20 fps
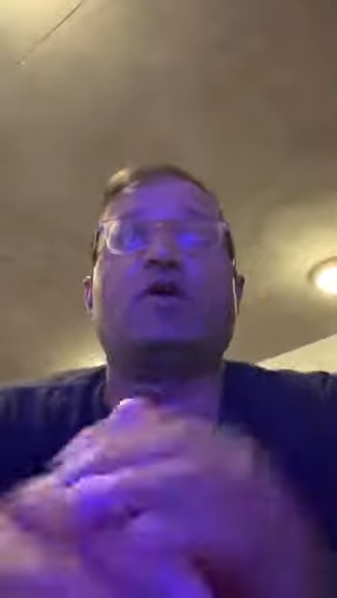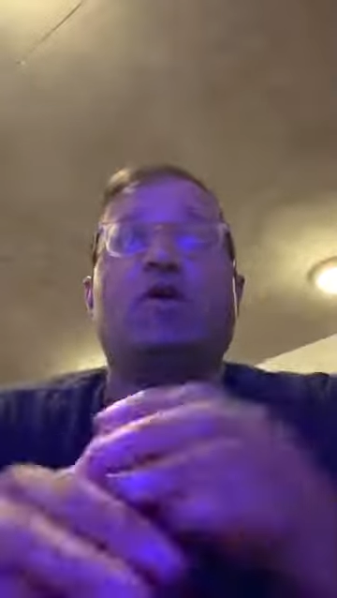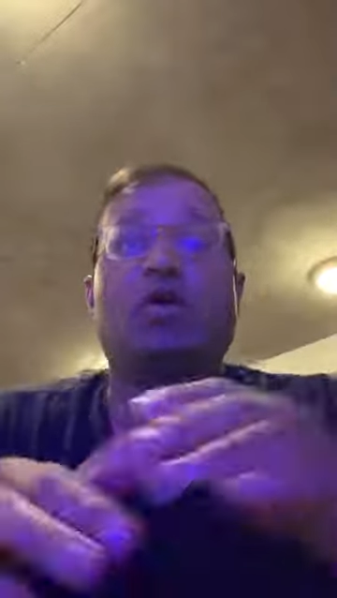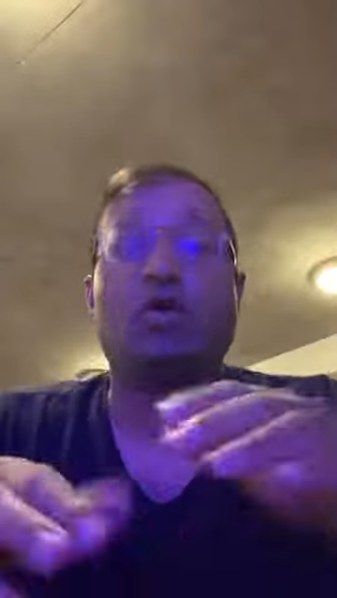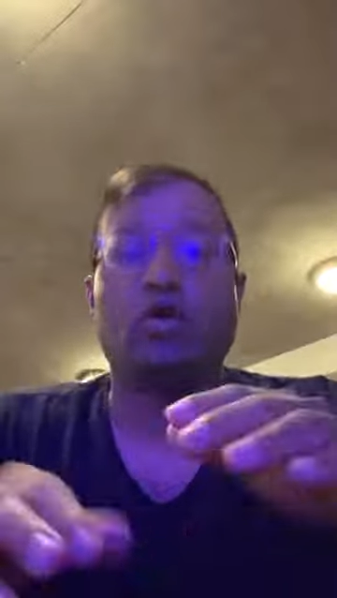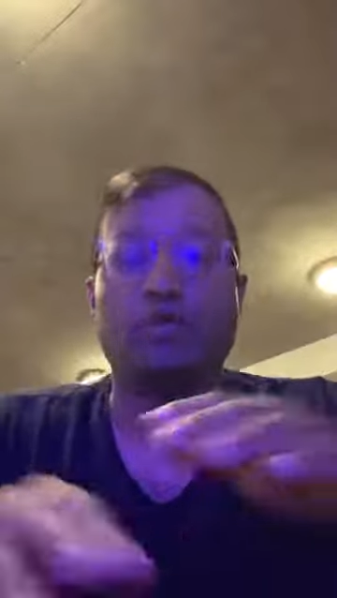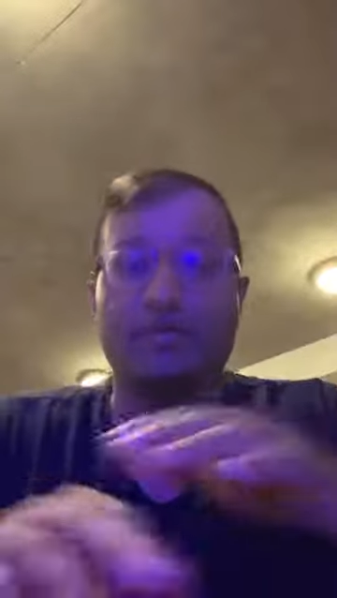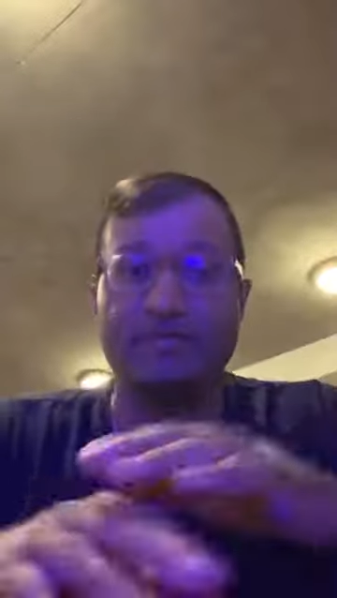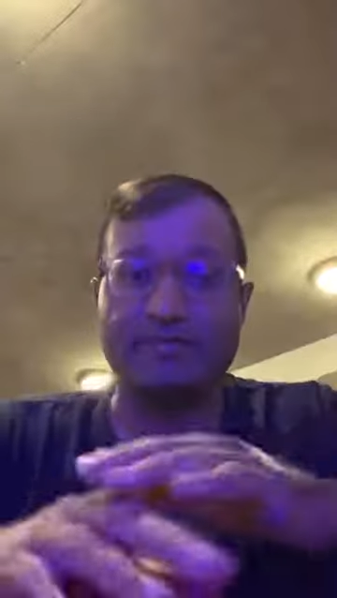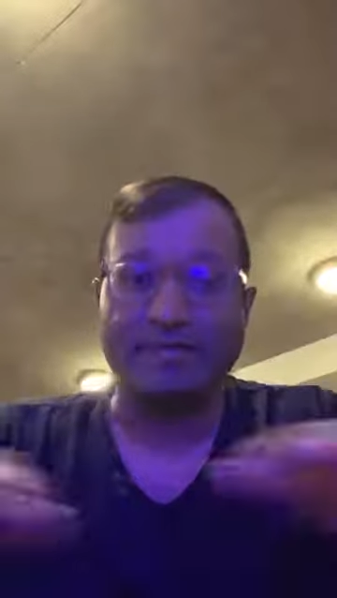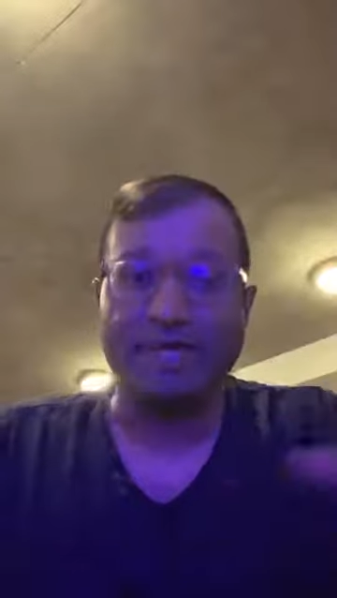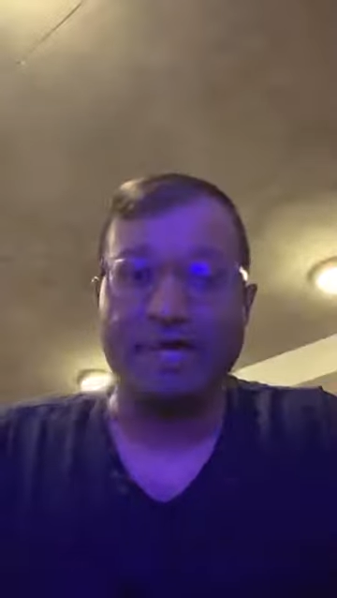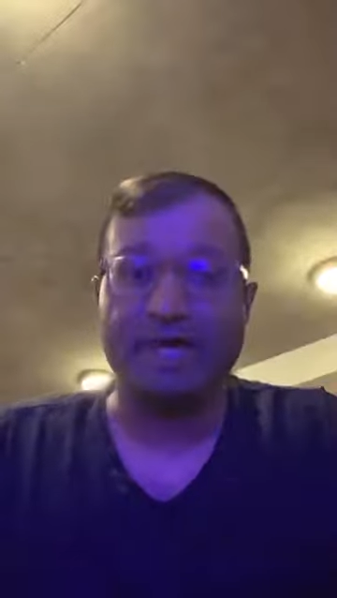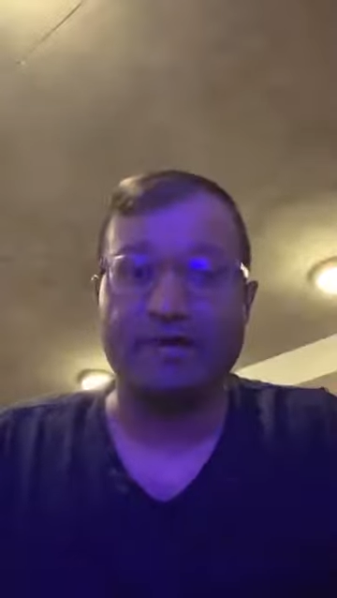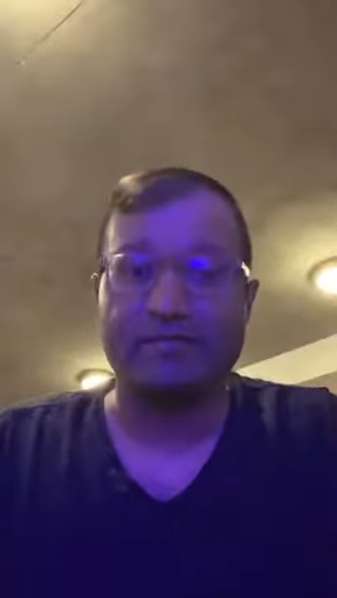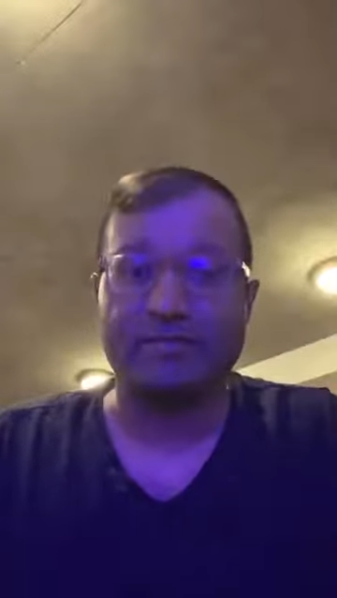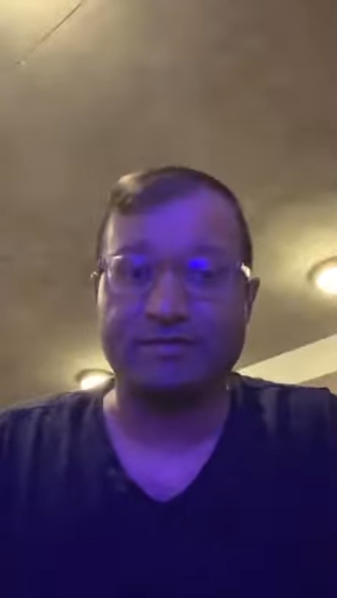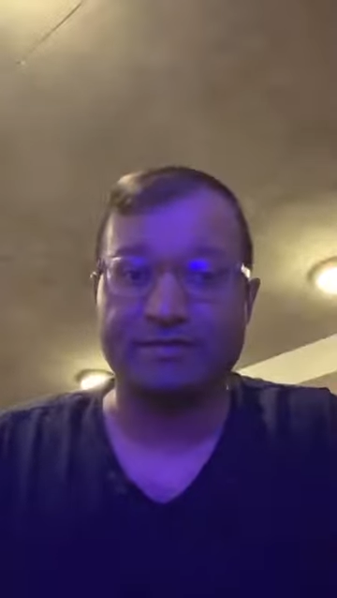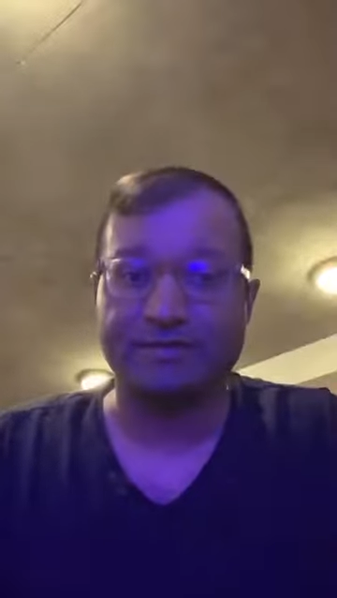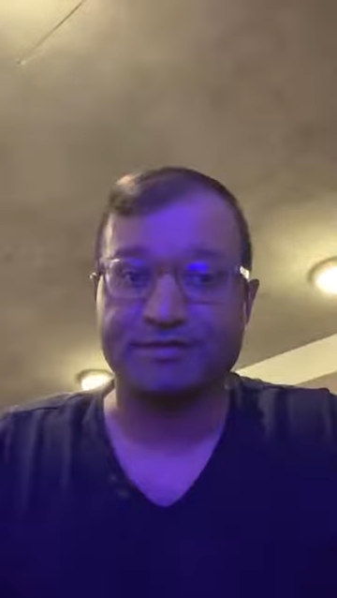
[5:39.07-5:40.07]
all the
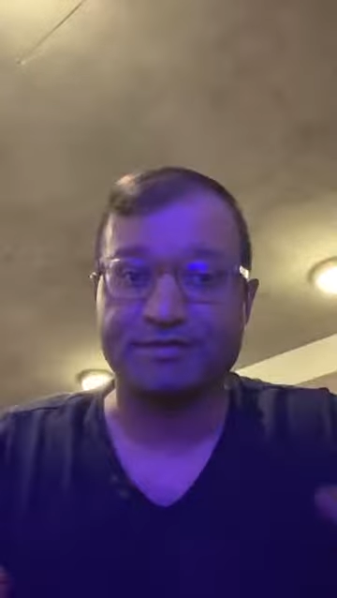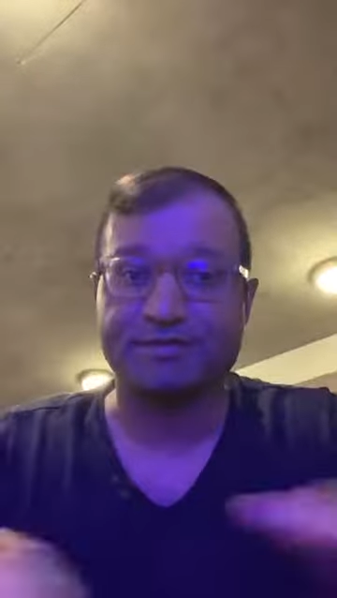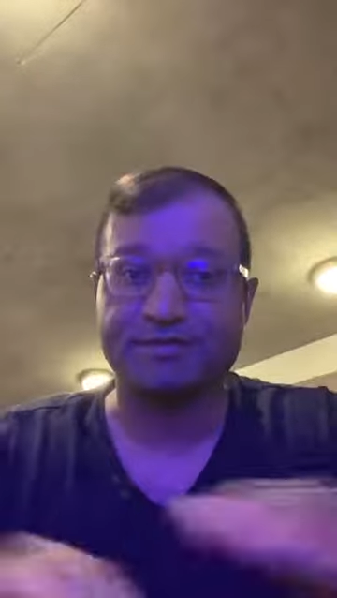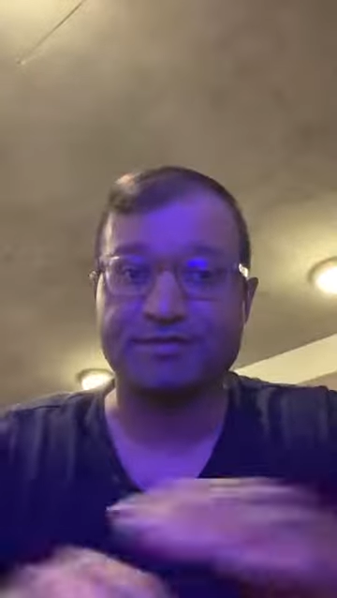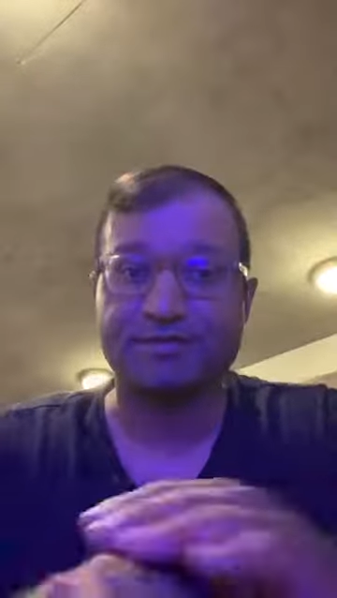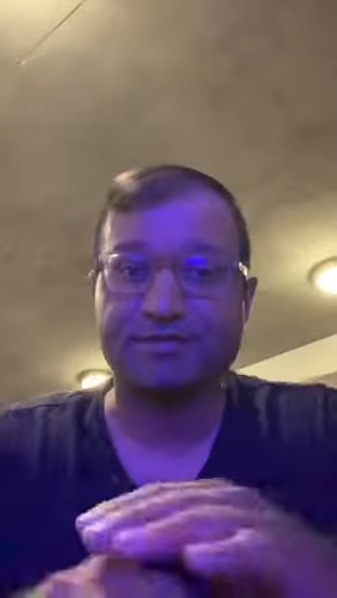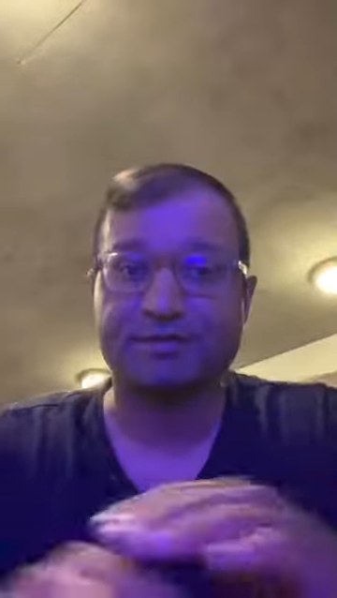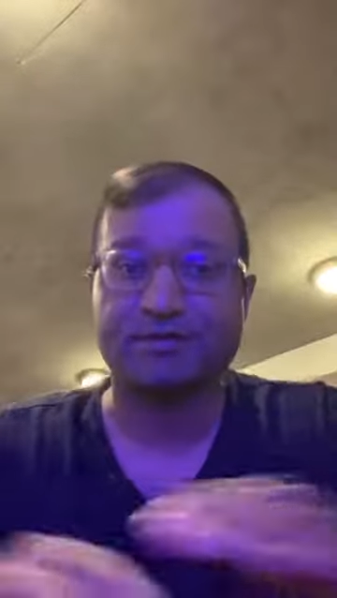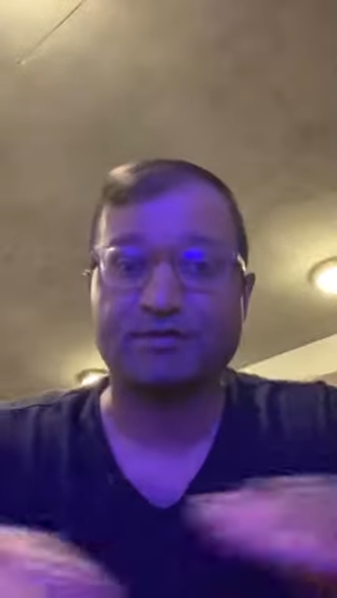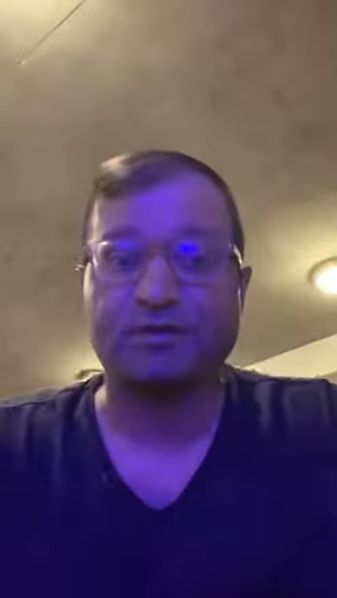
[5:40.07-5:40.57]
inhabitants.